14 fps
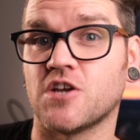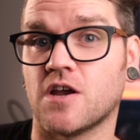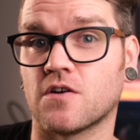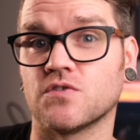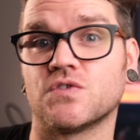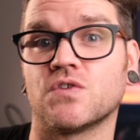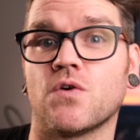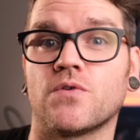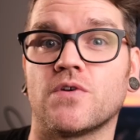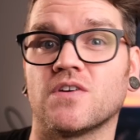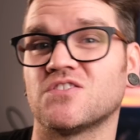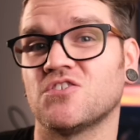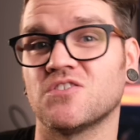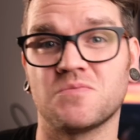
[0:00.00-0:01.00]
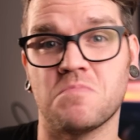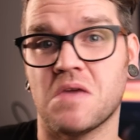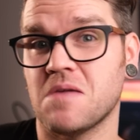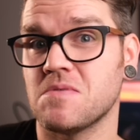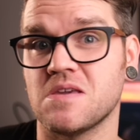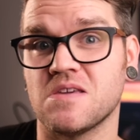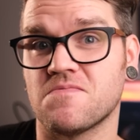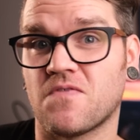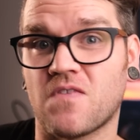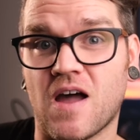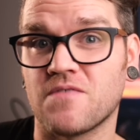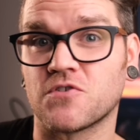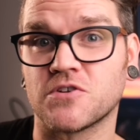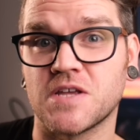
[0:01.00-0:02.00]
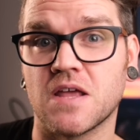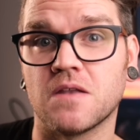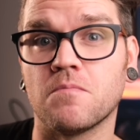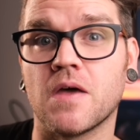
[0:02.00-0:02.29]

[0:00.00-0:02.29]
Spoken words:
Arizona, just maybe 5 or 10